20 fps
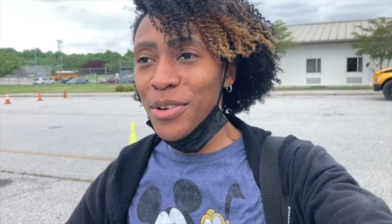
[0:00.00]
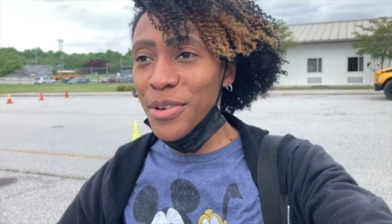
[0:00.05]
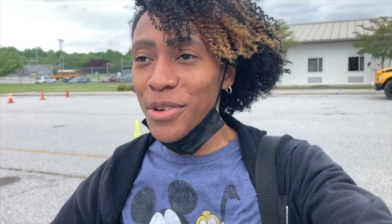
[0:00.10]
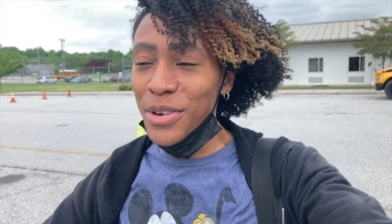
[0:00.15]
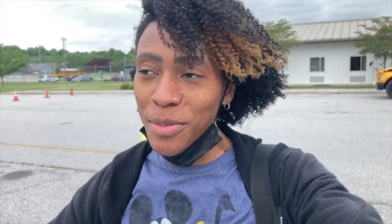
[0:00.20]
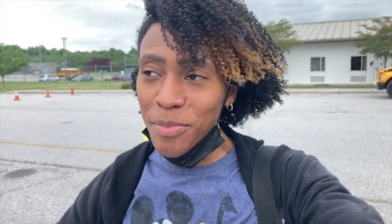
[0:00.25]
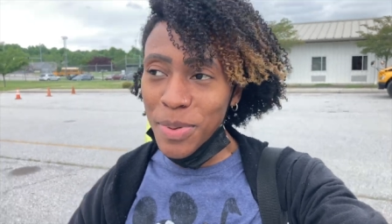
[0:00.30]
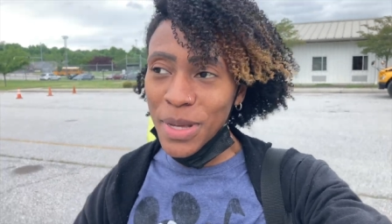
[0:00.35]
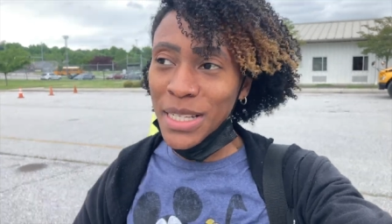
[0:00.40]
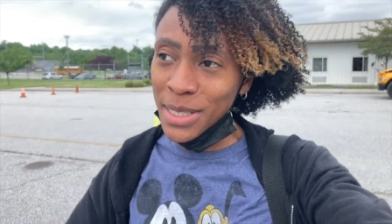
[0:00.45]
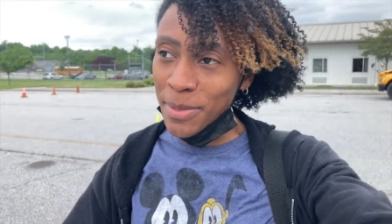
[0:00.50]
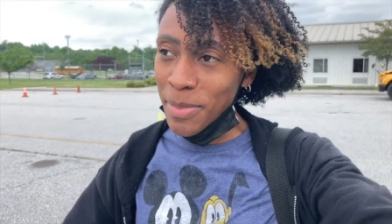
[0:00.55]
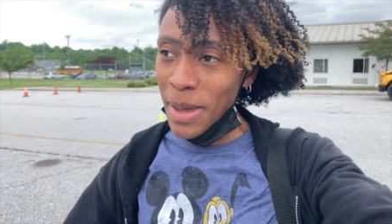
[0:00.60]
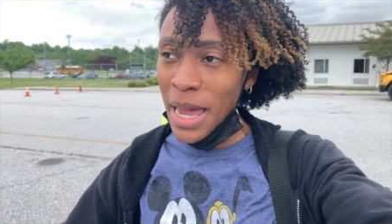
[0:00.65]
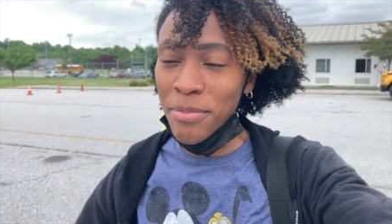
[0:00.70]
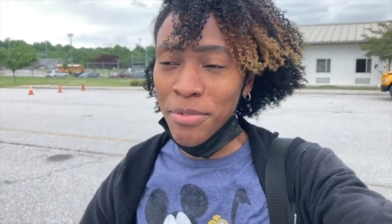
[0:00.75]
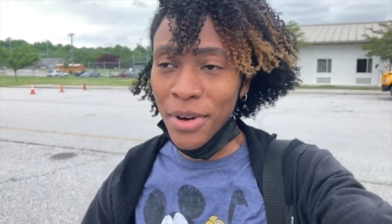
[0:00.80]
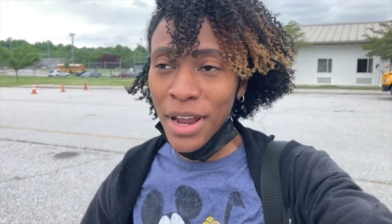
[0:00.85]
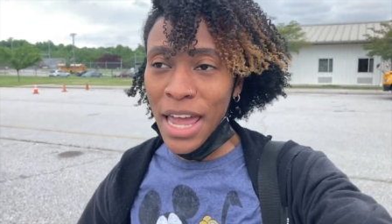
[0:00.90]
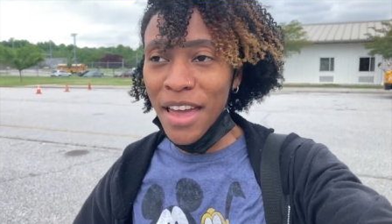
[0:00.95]
on a piece of
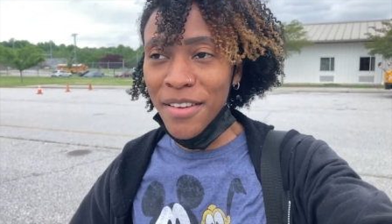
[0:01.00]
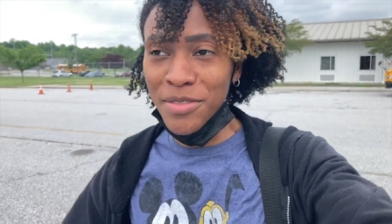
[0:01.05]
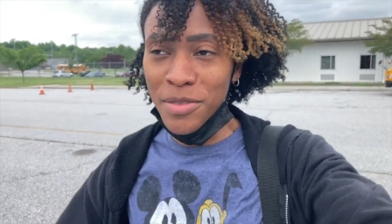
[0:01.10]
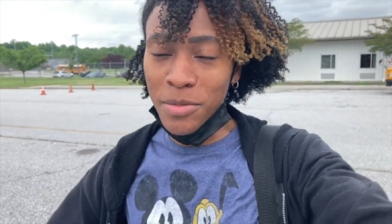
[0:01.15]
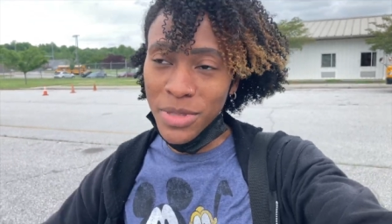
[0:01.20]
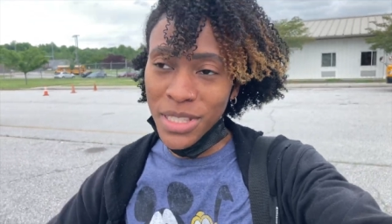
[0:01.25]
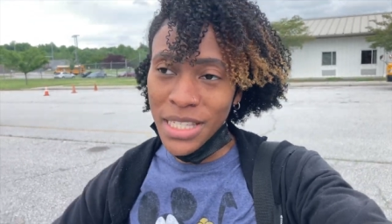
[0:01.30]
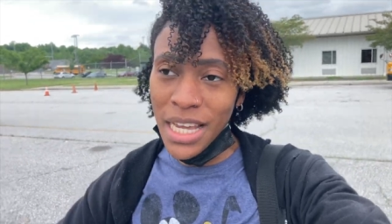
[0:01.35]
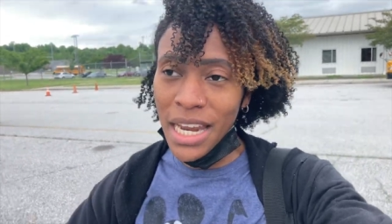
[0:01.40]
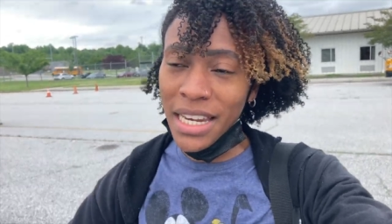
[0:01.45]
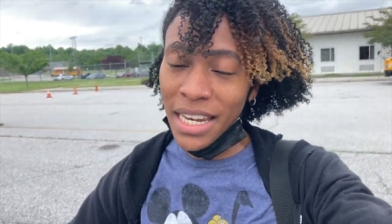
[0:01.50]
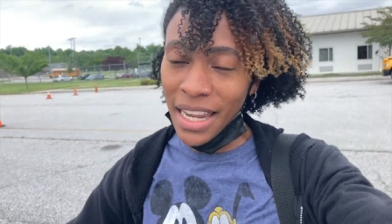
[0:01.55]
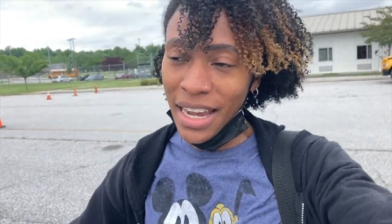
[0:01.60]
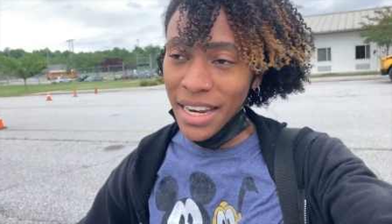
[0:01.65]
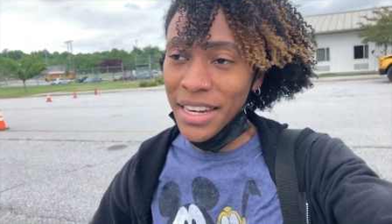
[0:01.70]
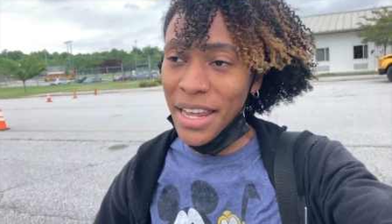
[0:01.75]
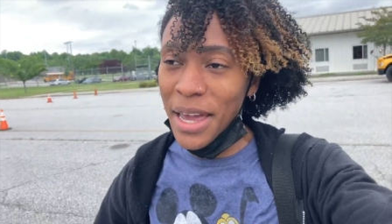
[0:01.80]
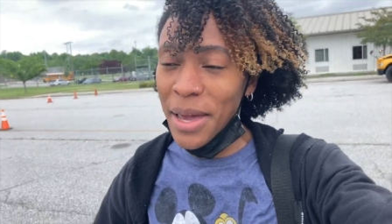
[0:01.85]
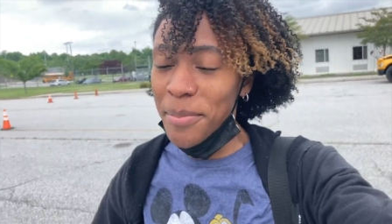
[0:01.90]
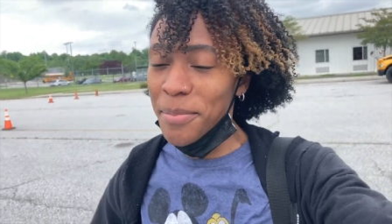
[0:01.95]
paper and having them sign it like
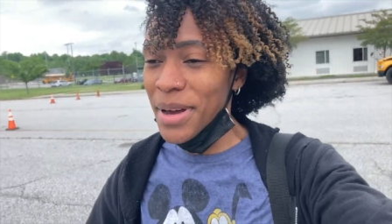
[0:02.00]
that.